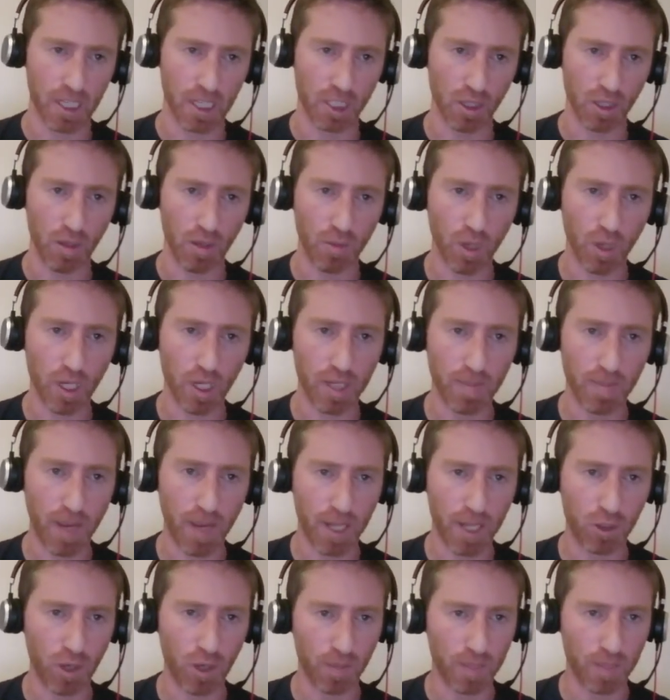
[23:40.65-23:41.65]
so I'm going
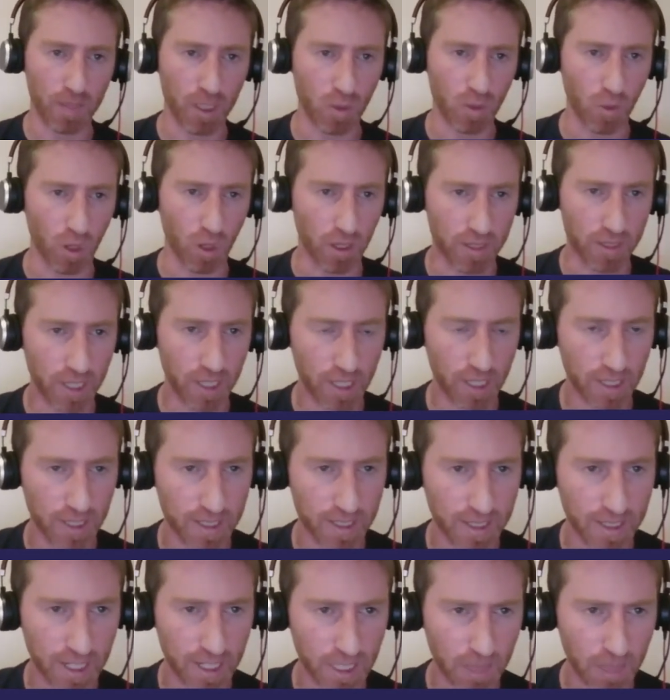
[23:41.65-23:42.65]
back to update quality, and
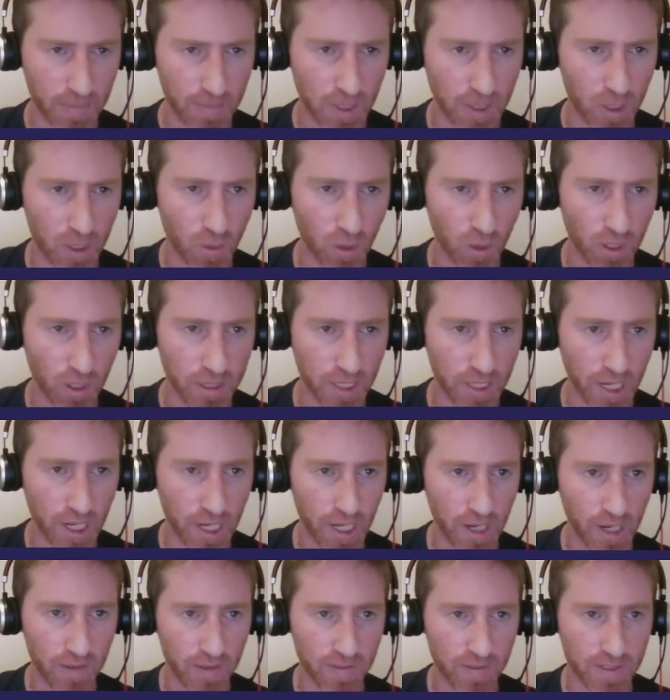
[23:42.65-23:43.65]
inside update quality, I
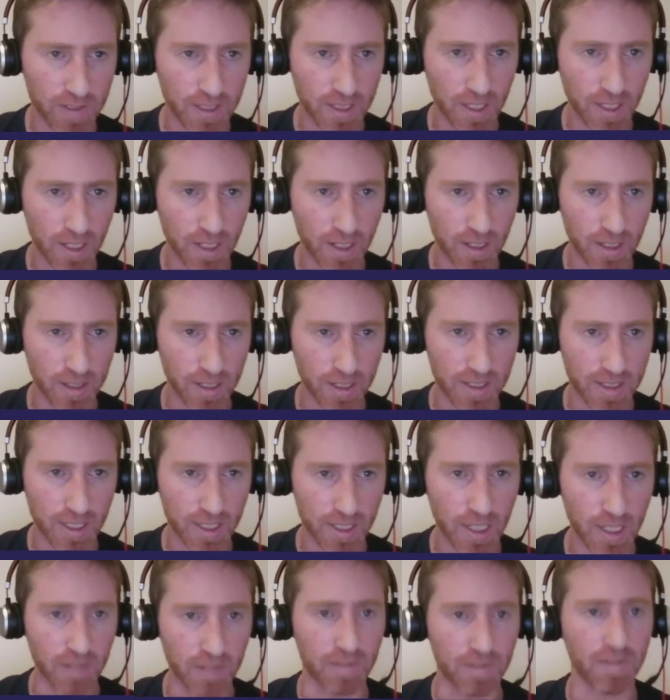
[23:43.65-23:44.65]
have still
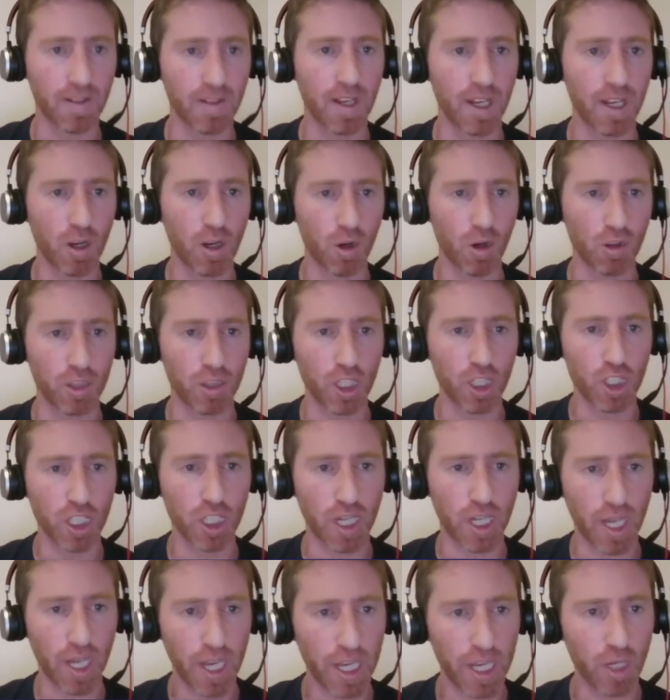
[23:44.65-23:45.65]
this if
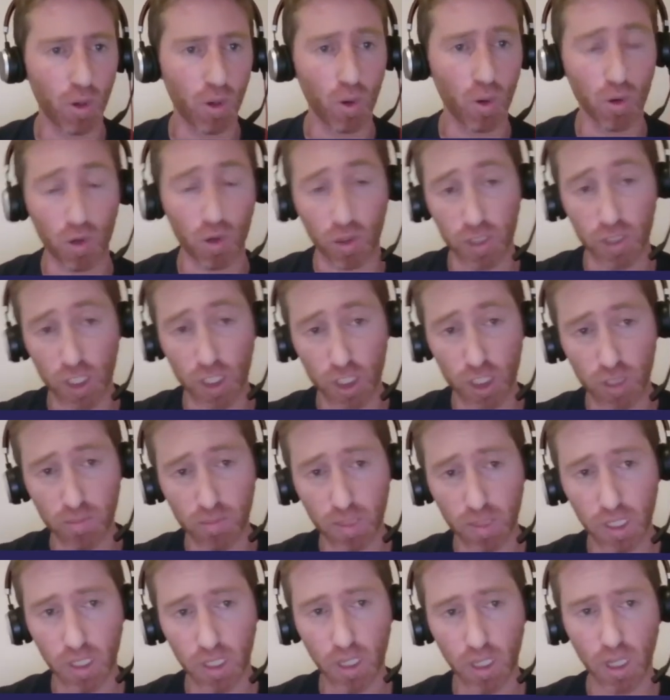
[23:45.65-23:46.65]
condition A or
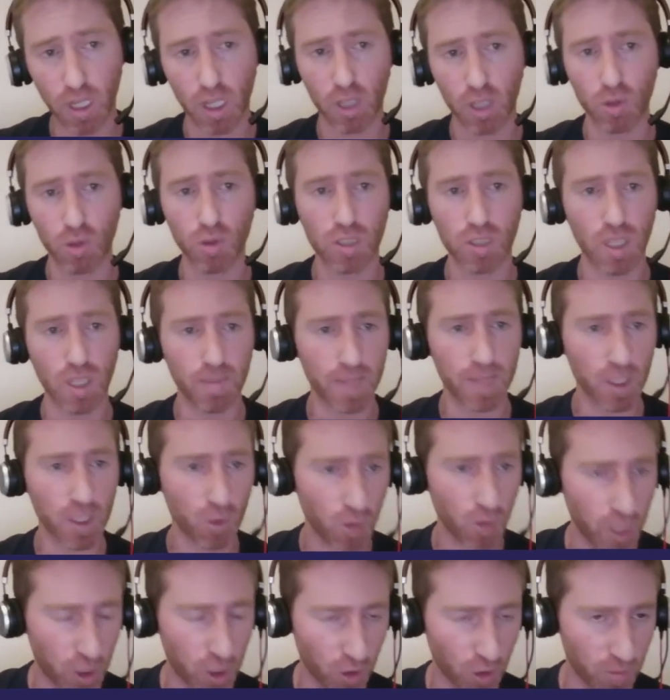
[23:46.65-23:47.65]
condition B do something
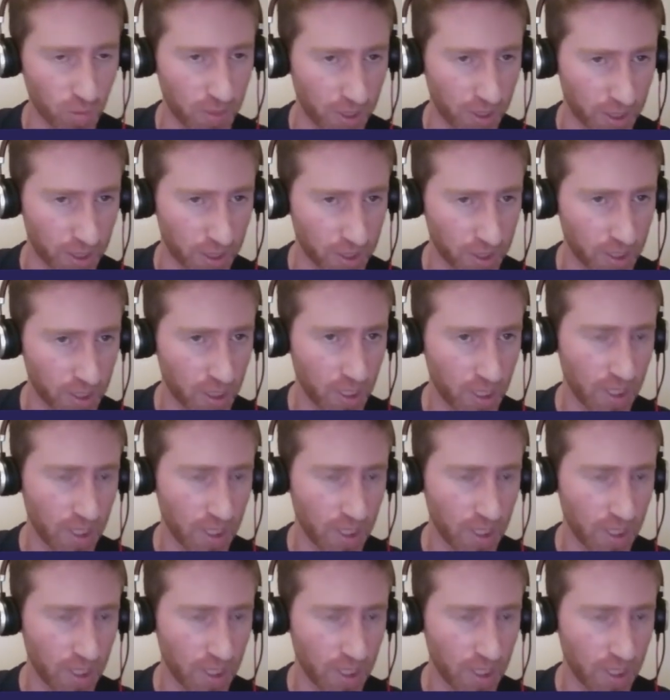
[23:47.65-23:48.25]
to A or B.